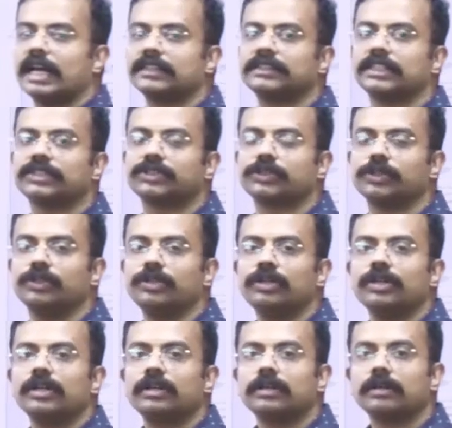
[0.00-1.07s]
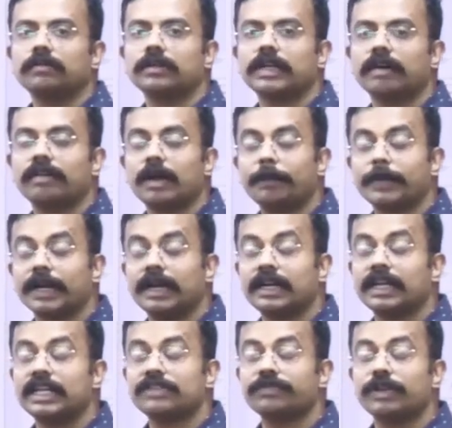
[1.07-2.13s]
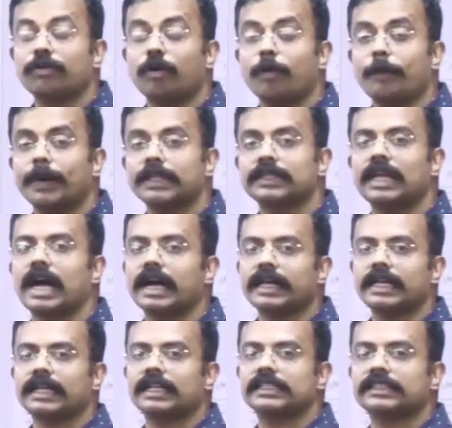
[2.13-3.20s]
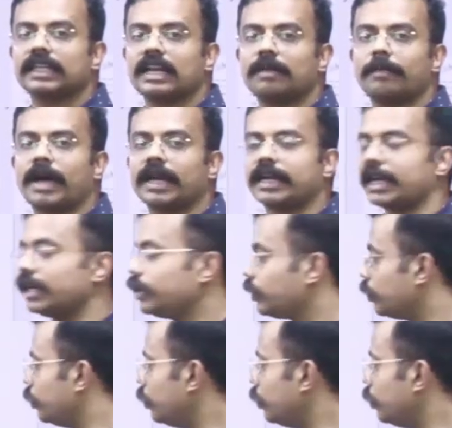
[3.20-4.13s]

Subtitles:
access to developed countries, will open the agricultural market